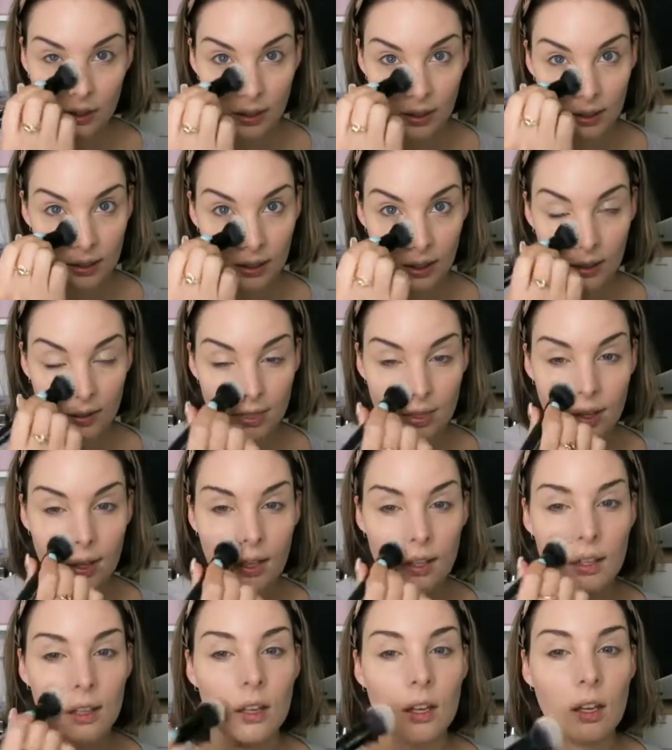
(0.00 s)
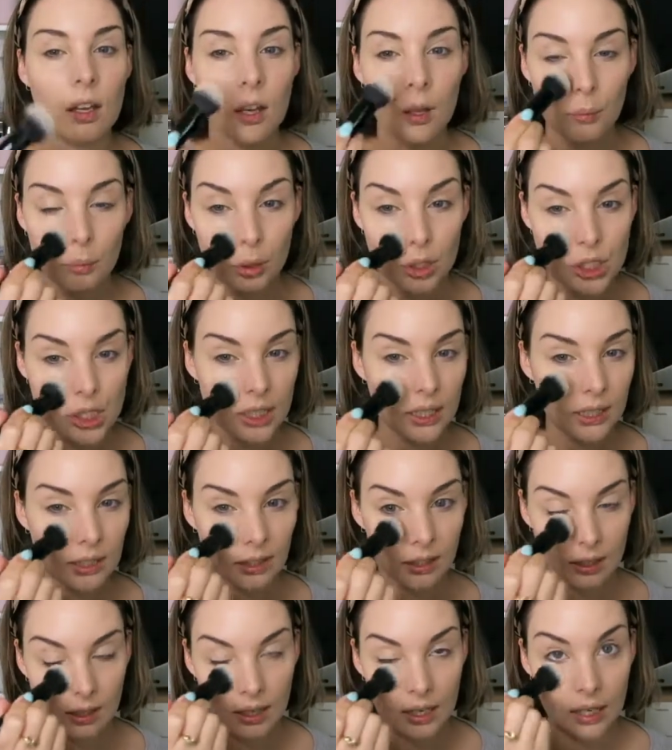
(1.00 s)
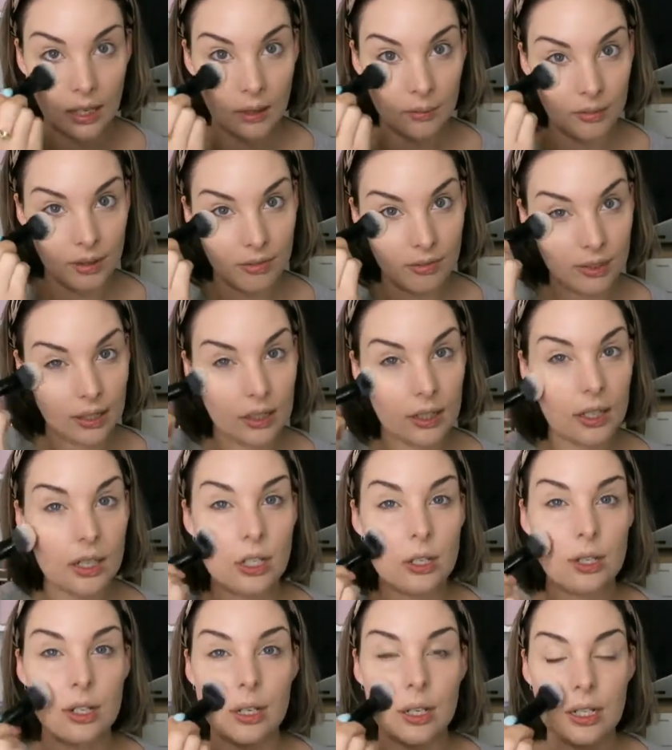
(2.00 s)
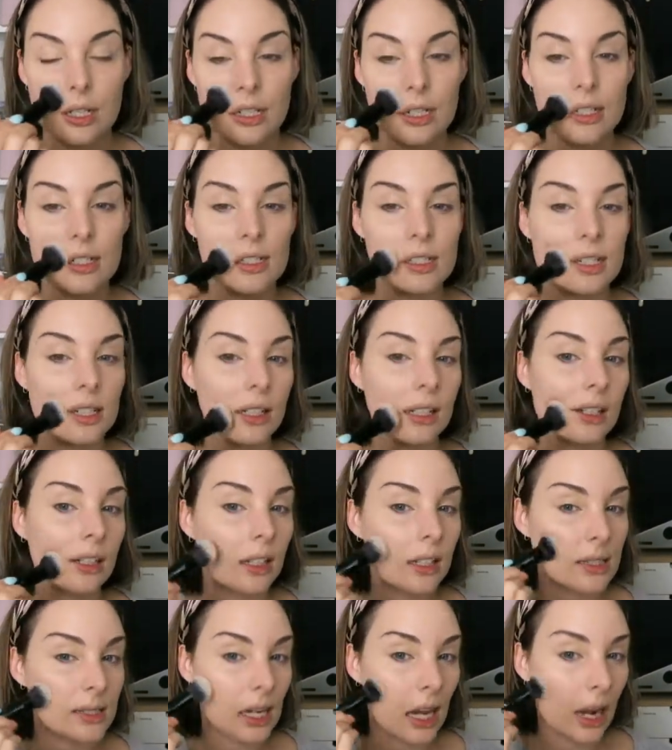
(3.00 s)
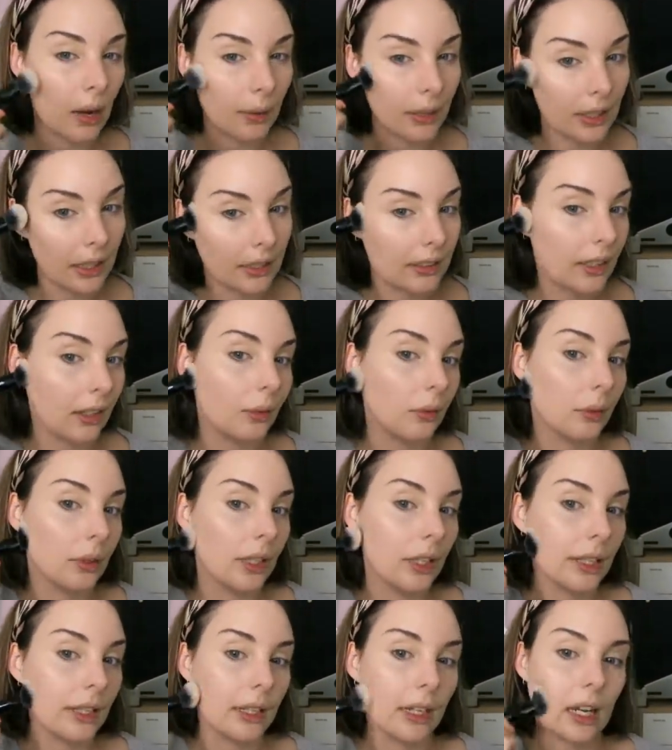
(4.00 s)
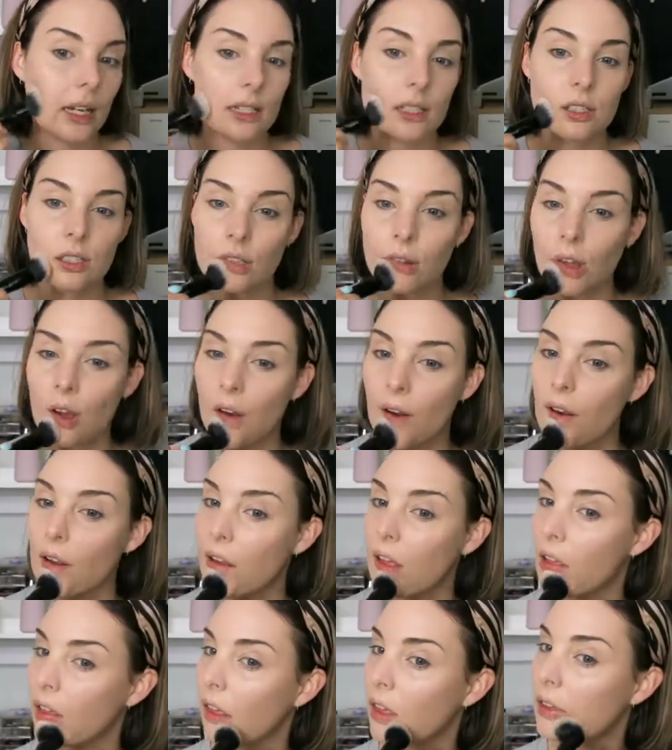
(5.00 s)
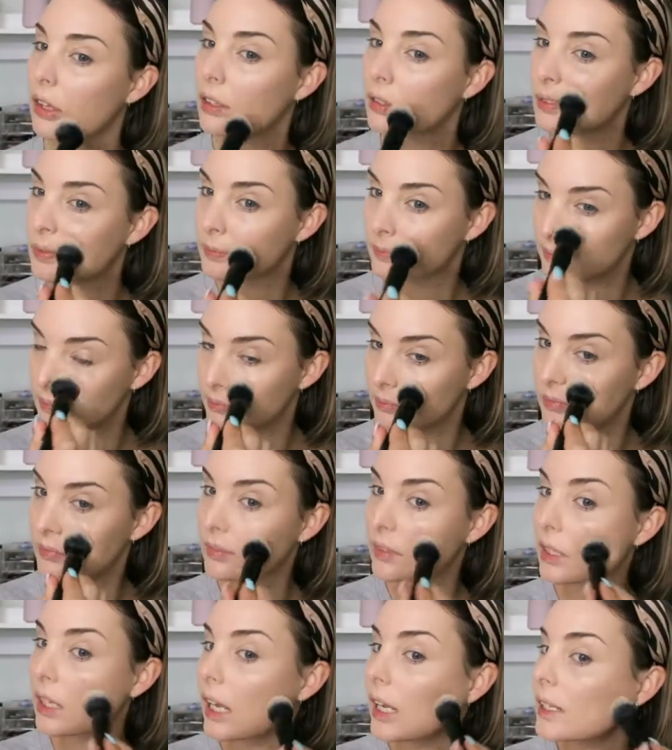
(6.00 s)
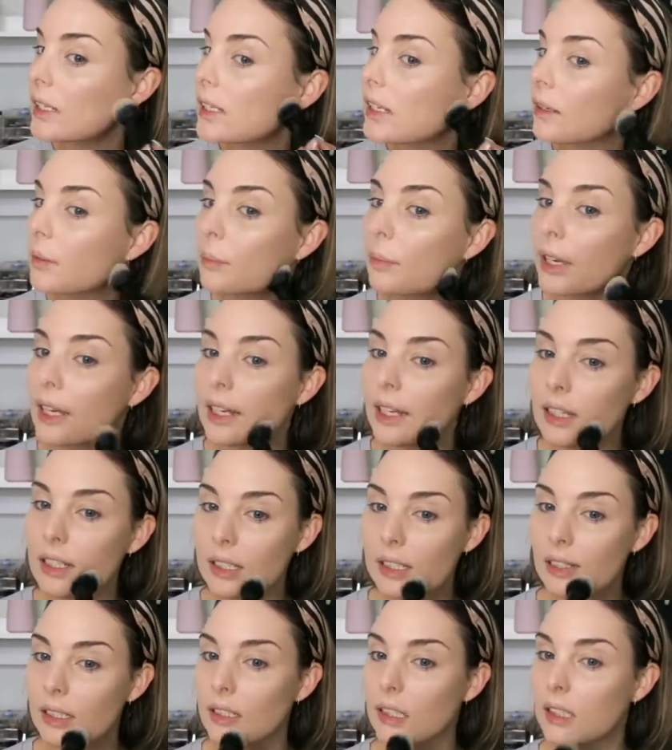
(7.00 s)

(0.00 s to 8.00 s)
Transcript: And I think pushing the foundation into the skin is how I get that really nice, long lasting base.